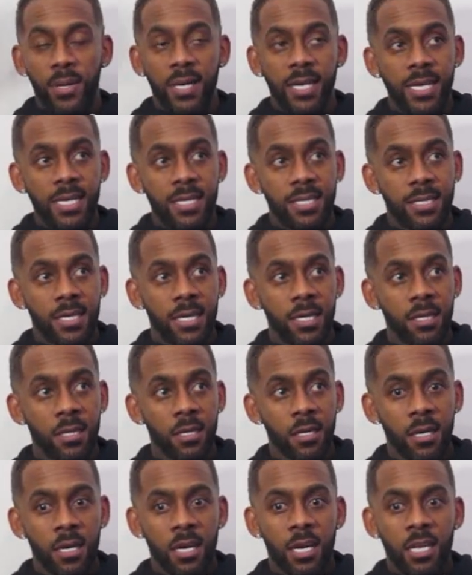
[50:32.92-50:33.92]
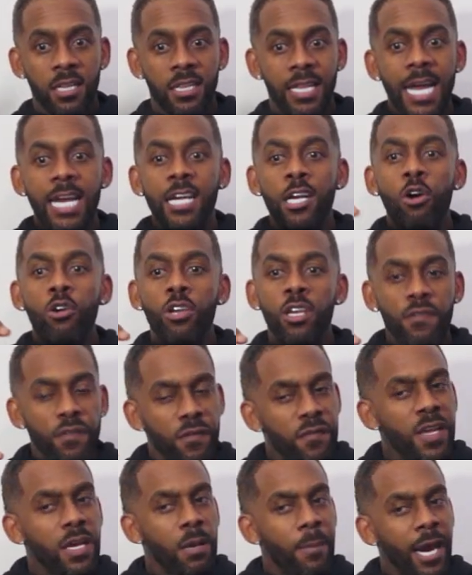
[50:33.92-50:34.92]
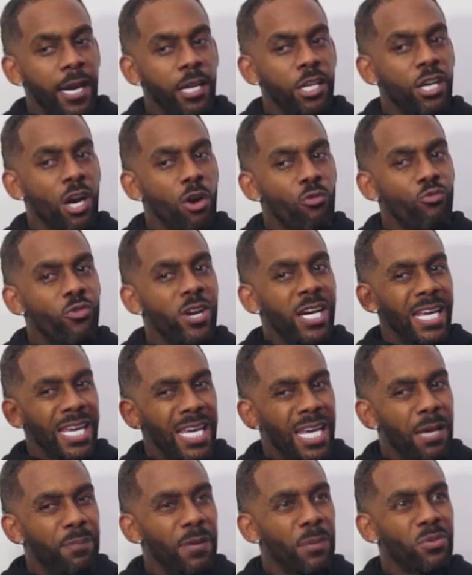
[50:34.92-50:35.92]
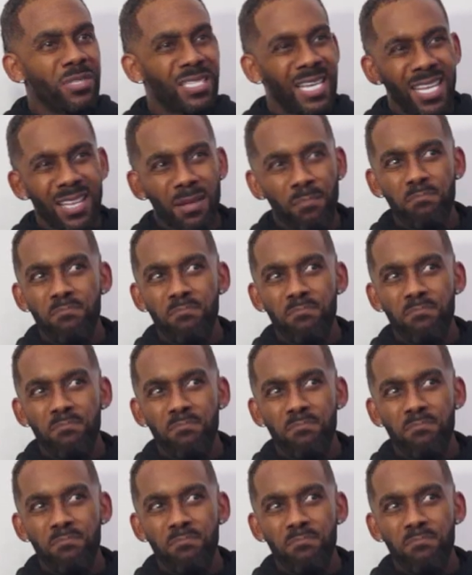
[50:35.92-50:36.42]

Policing. They know, if you think about it, you don't really hear people say the